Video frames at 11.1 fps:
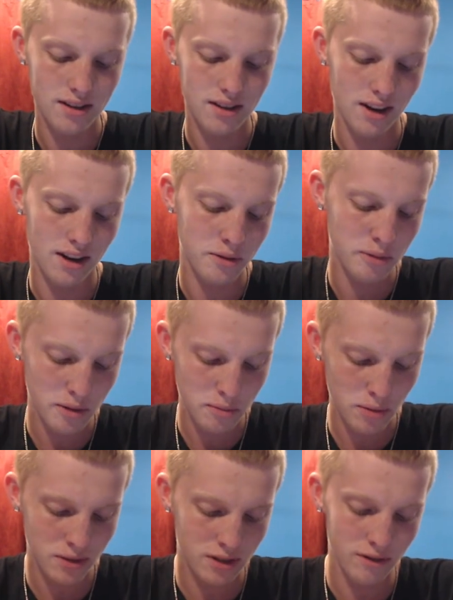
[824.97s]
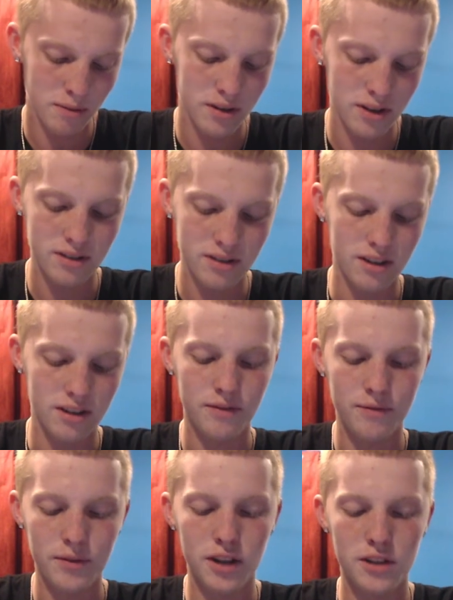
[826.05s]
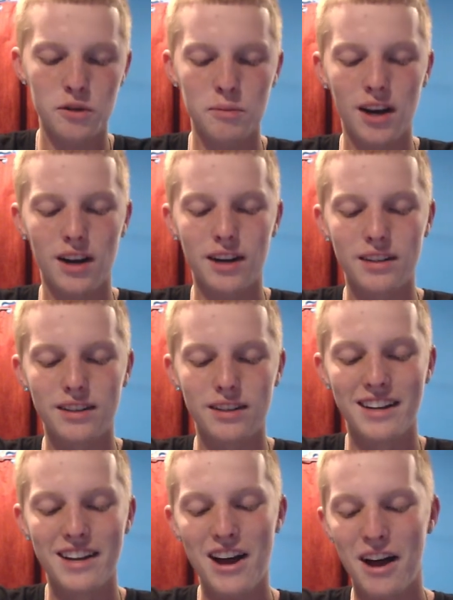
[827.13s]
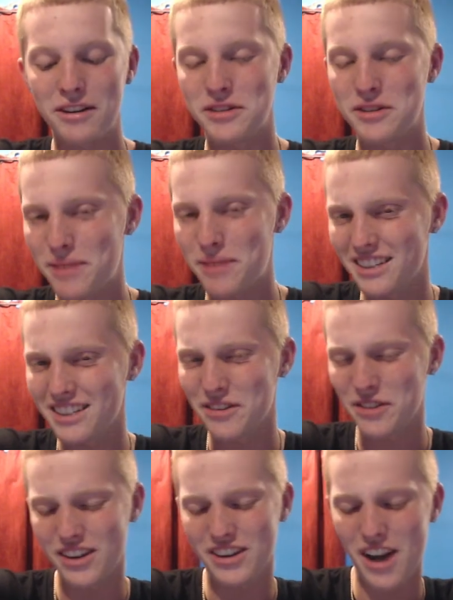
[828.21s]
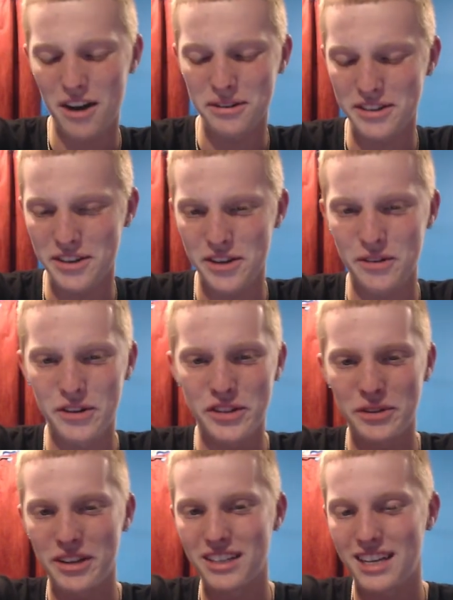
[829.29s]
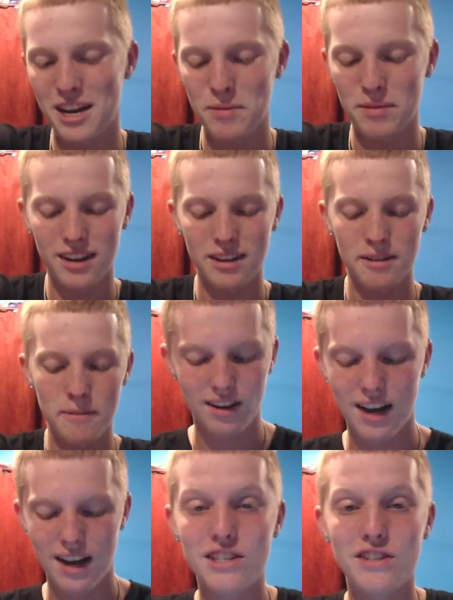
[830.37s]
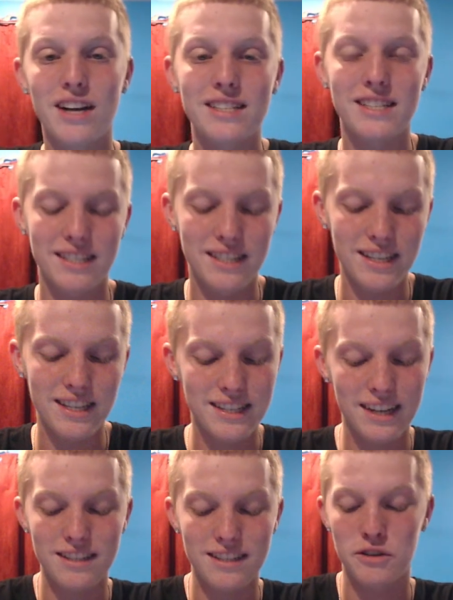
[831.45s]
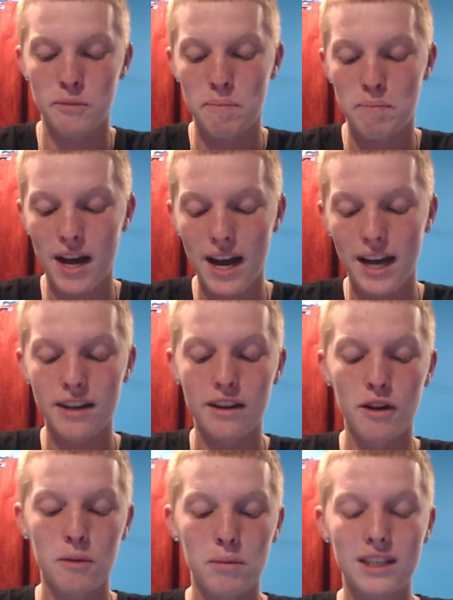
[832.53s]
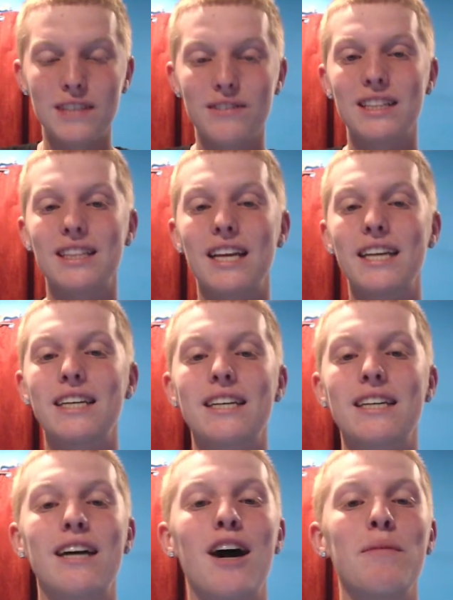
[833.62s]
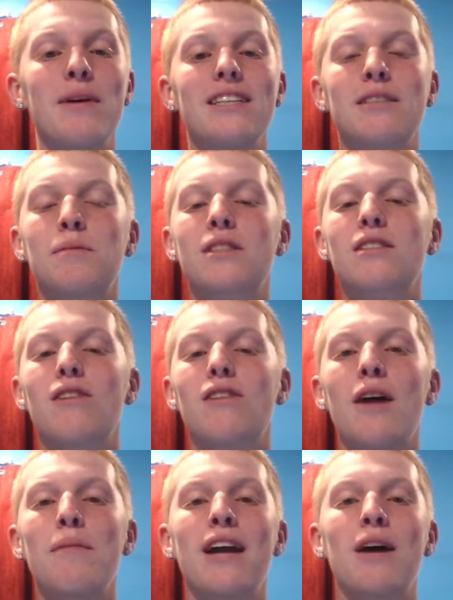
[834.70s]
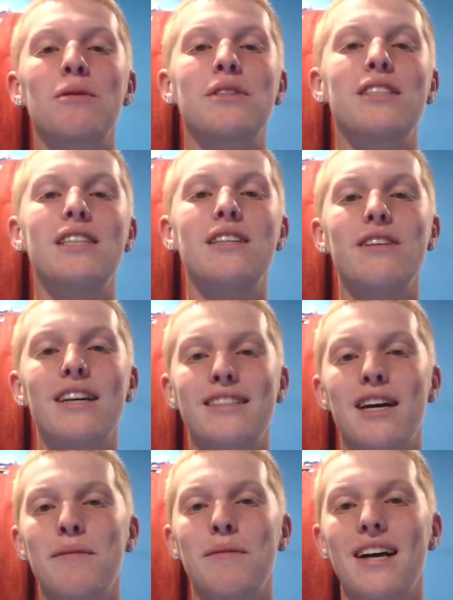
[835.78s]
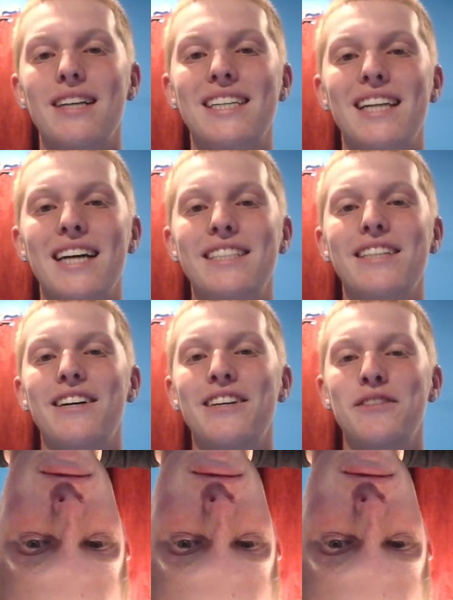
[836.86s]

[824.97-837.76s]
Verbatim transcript: Alright, we won most of them though, so not too bad. I was depending on whether or not I was gonna go into another game or not. As you guys can see, this deck is not too bad. Please leave a like, comment, and subscribe, and I will see you next time, guys. Clash on.